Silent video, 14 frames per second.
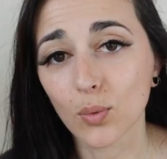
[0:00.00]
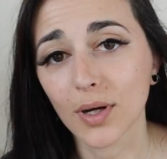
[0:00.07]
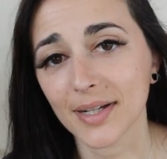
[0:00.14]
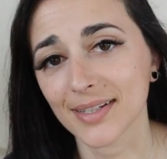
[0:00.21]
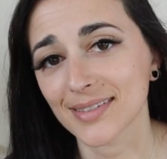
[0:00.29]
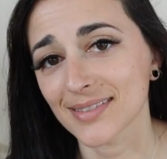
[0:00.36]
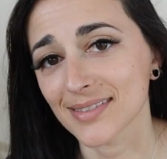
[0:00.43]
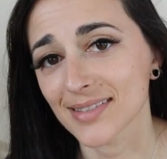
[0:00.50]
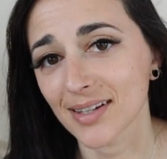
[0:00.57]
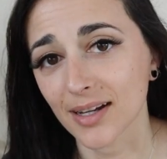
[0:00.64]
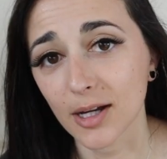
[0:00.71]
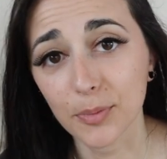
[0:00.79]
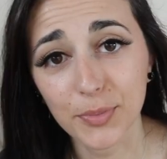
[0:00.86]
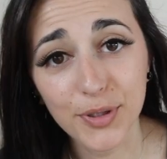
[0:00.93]
What is
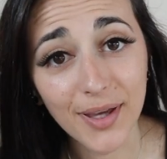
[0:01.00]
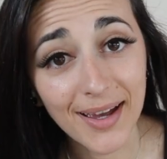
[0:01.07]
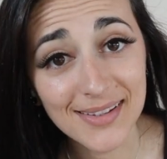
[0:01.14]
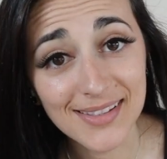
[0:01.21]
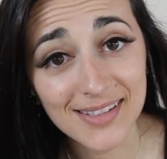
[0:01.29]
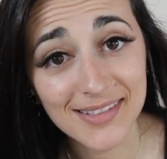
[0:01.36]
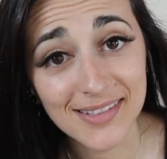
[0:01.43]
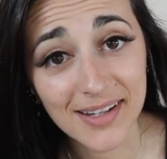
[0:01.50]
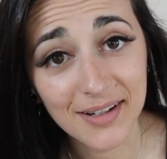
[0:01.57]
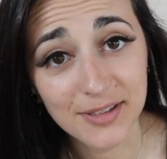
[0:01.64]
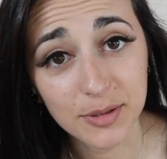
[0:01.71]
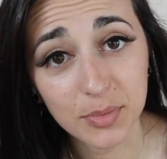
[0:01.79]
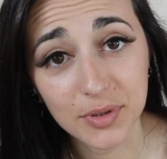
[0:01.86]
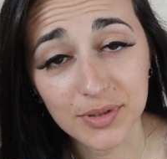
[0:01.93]
up, you guys? It is
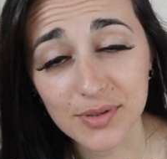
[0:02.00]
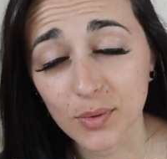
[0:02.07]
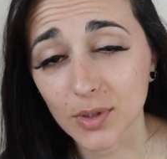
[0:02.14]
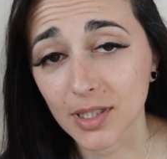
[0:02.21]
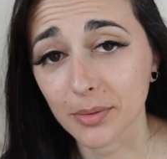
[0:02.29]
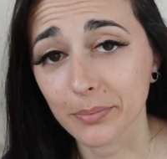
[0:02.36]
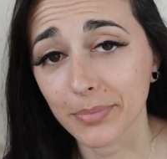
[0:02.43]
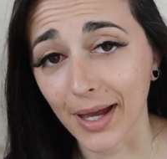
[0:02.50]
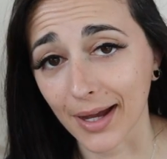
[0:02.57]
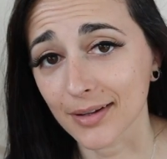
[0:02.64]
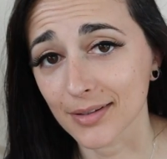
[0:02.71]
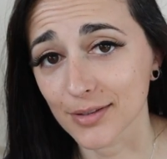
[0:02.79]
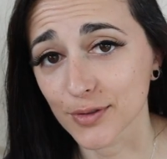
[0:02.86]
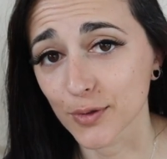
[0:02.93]
Katia Bulks. Welcome
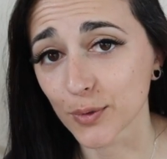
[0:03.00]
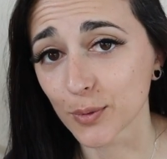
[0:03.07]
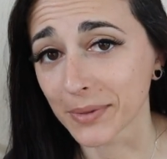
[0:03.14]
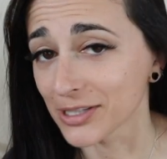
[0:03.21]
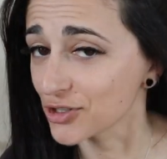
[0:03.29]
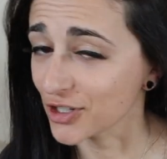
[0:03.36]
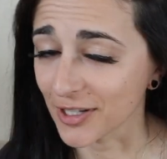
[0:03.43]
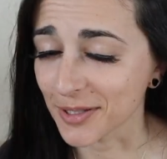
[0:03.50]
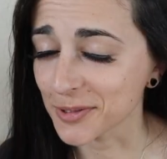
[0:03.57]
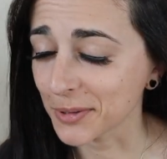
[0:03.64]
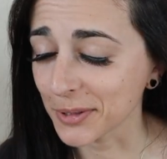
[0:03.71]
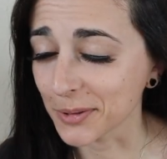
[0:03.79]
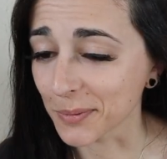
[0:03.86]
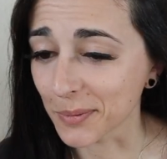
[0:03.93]
back to my
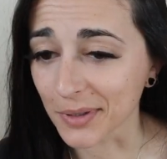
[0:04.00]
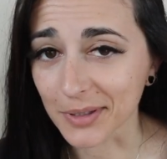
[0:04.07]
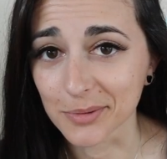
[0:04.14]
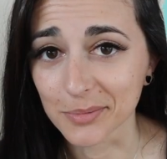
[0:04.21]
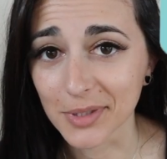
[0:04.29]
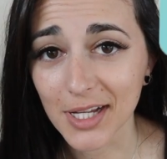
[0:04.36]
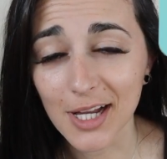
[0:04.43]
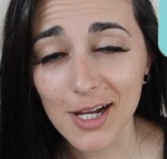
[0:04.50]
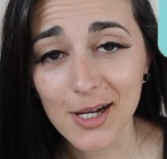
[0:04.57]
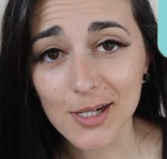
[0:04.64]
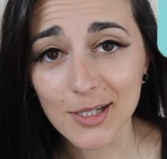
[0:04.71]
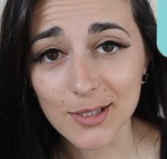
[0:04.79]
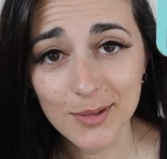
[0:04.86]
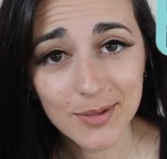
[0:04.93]
channel and welcome
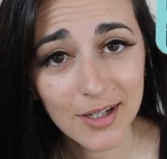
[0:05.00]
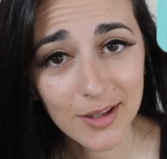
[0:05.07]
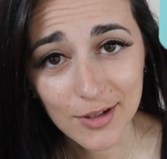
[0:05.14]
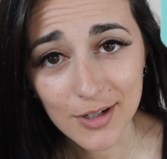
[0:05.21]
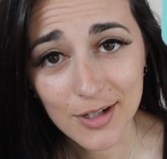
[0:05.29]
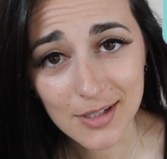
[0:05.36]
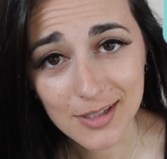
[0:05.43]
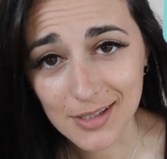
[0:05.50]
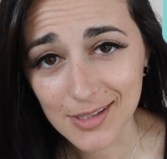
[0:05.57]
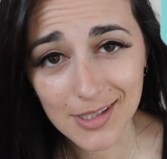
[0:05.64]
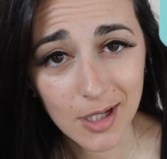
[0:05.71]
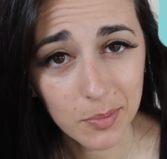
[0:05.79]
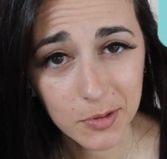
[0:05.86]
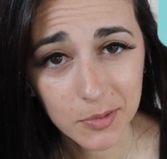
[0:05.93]
to another
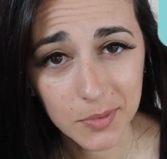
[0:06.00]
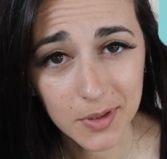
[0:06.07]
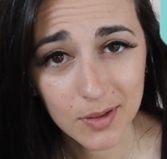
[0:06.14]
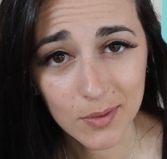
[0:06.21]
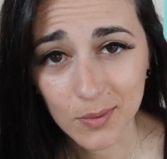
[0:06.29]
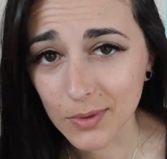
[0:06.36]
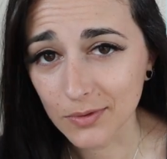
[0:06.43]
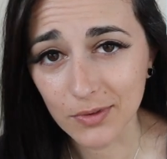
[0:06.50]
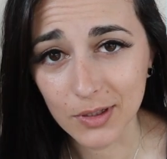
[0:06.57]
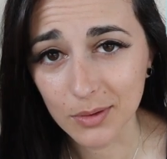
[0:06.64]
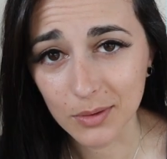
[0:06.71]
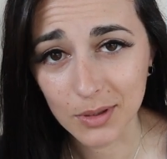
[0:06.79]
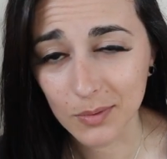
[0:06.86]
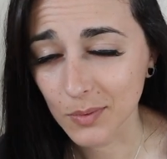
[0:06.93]
supplement
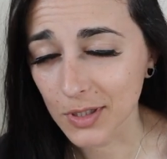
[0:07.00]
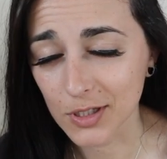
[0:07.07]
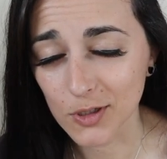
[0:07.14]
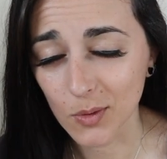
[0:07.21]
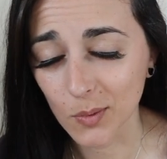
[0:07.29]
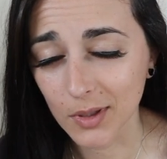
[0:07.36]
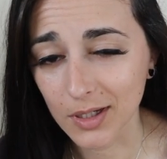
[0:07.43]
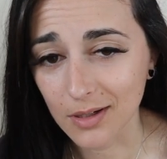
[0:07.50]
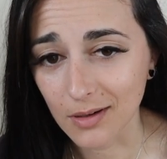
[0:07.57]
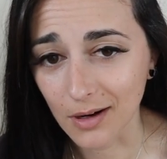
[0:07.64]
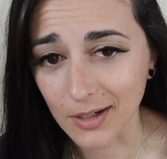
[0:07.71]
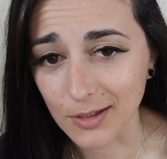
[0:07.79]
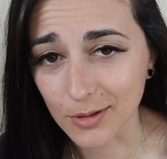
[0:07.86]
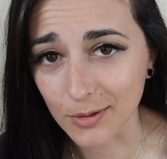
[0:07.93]
review in which we
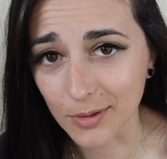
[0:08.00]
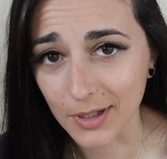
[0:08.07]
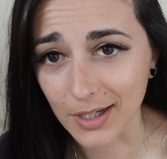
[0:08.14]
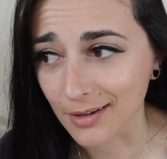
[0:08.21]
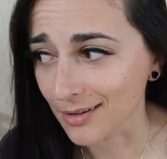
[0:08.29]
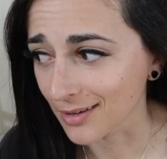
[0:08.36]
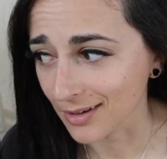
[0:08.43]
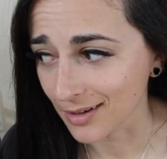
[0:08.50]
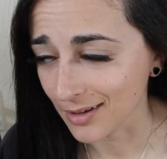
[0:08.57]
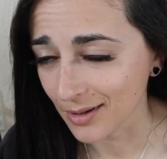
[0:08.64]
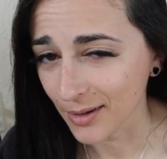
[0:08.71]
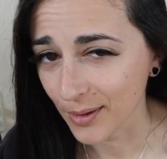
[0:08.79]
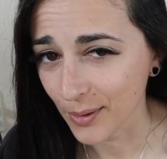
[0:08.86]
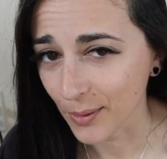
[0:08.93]
are doing
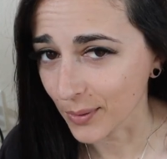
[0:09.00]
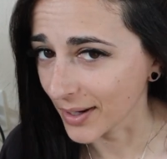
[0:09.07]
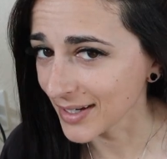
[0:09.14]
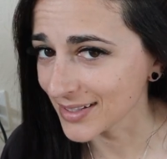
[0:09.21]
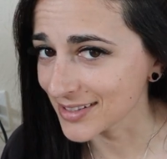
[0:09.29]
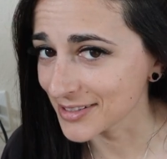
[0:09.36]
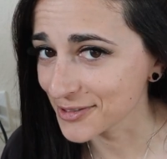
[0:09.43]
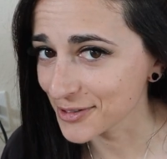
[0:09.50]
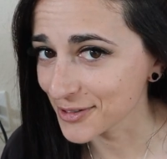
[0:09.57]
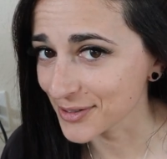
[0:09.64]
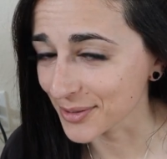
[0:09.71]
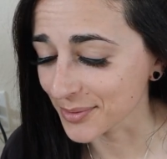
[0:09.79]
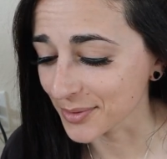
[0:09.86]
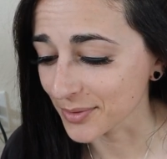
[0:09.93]
quite an
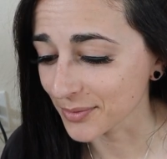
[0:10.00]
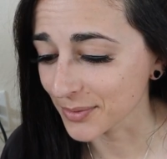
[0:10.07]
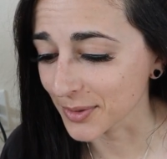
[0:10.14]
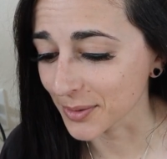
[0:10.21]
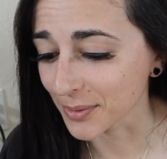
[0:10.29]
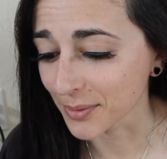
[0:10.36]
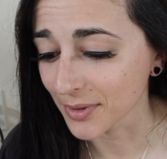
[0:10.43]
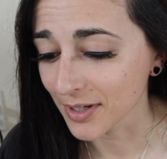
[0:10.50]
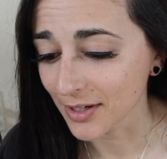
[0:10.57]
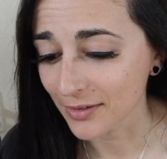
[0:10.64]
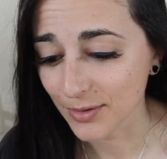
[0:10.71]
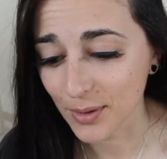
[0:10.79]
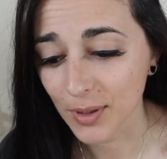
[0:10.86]
interesting review. Of